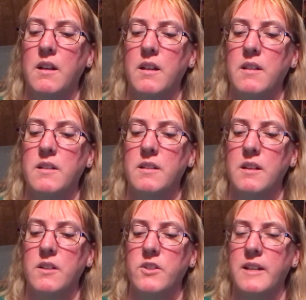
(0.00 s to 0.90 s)
Let's see,
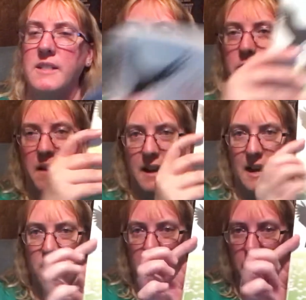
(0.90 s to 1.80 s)
translated by
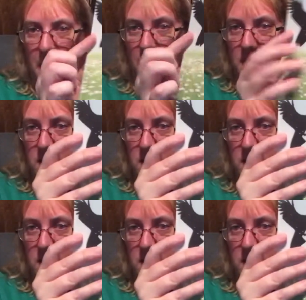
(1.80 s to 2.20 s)
Adrienne Beck.